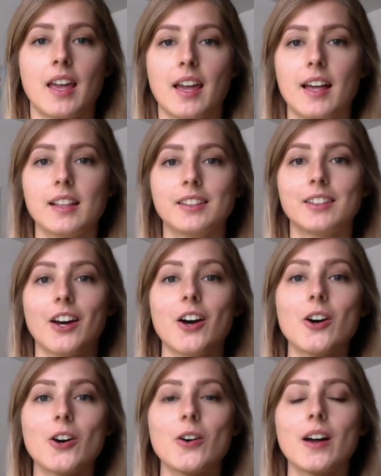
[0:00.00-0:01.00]

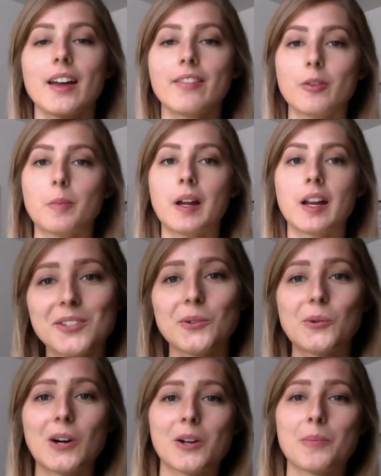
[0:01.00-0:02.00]
Hello everybody,
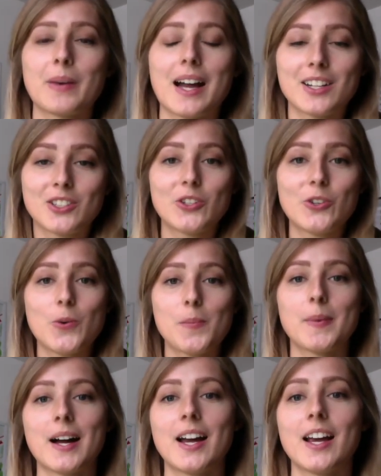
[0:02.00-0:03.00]
welcome back to
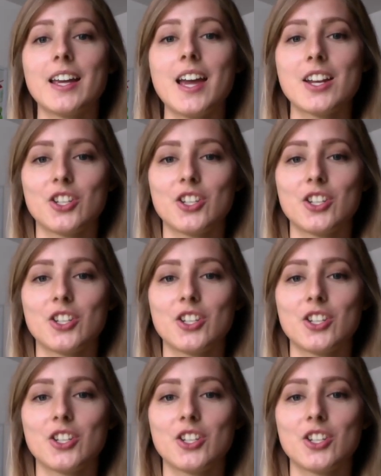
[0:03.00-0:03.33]
my